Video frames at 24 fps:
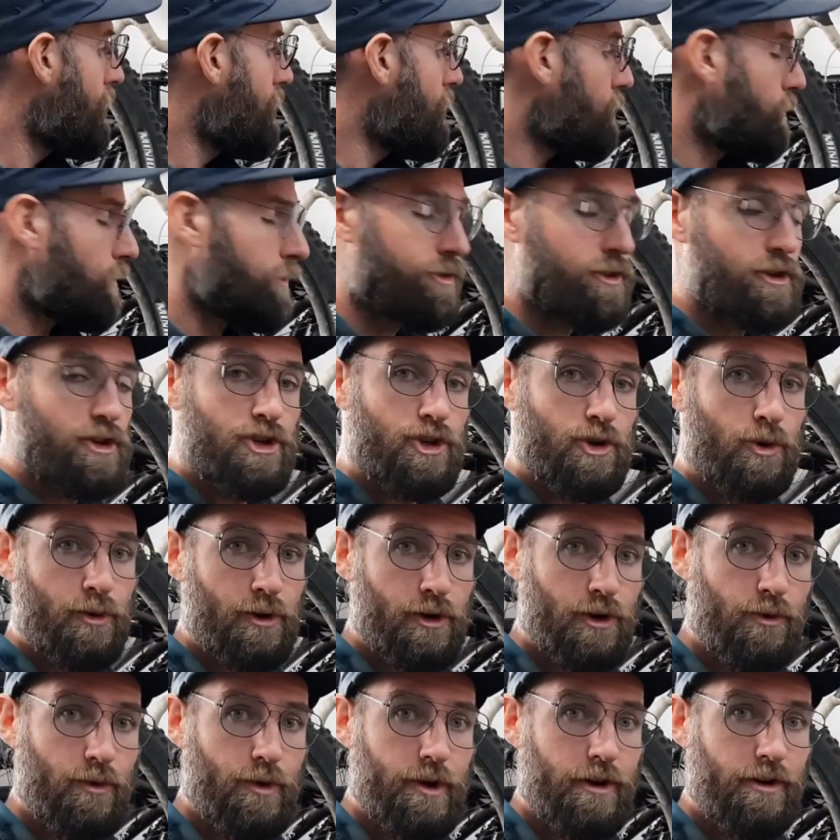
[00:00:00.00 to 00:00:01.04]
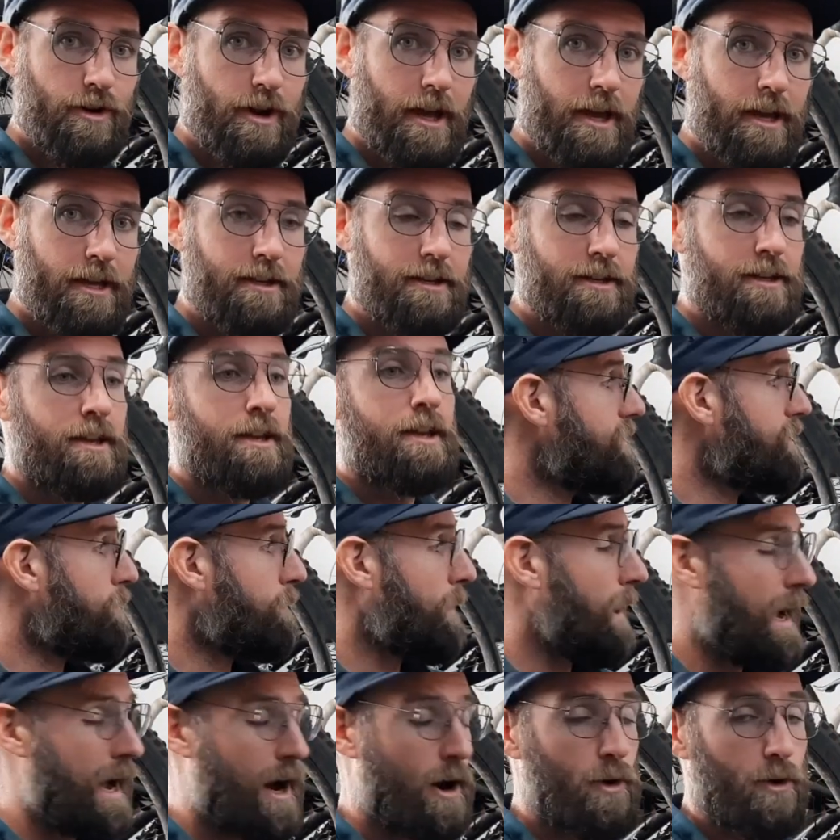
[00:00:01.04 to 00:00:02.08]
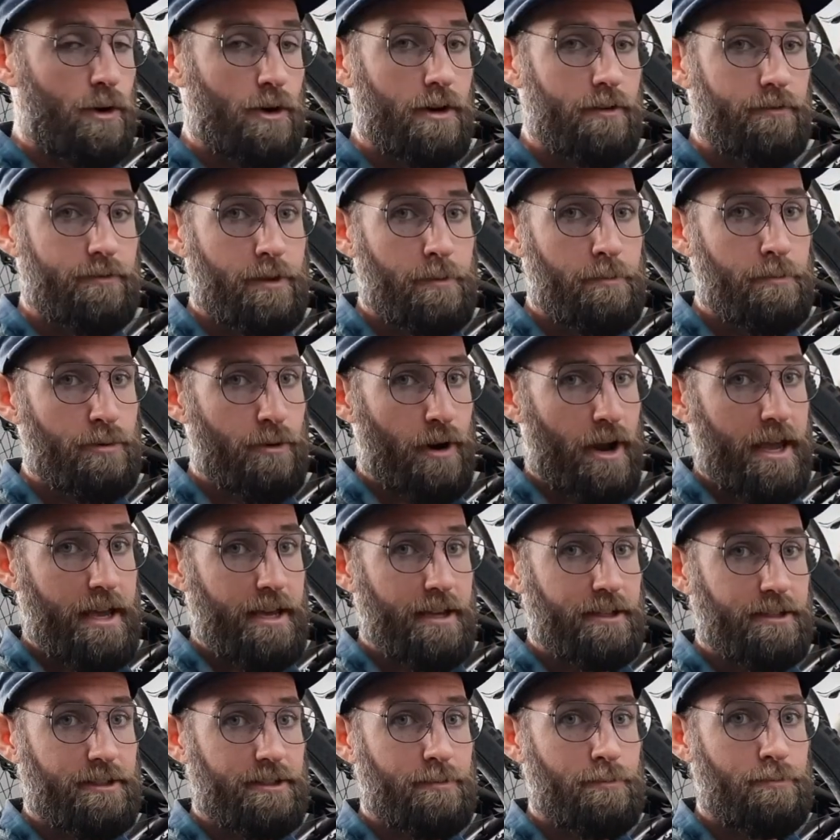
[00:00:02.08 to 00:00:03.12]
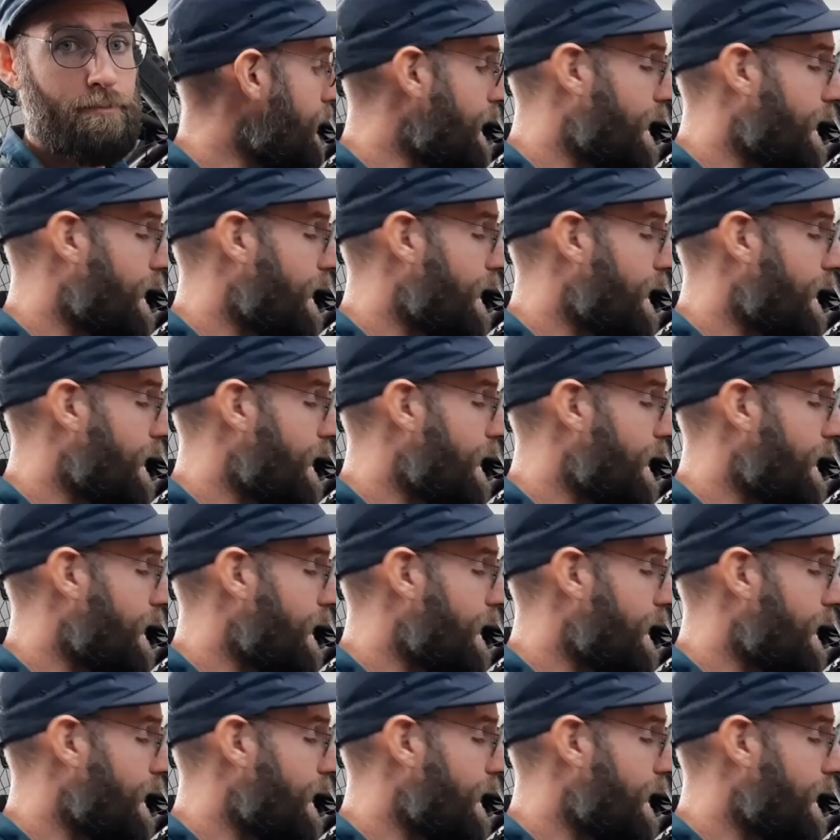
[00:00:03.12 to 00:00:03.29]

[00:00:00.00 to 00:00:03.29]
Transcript: With the shorter rear end, the power of the brakes,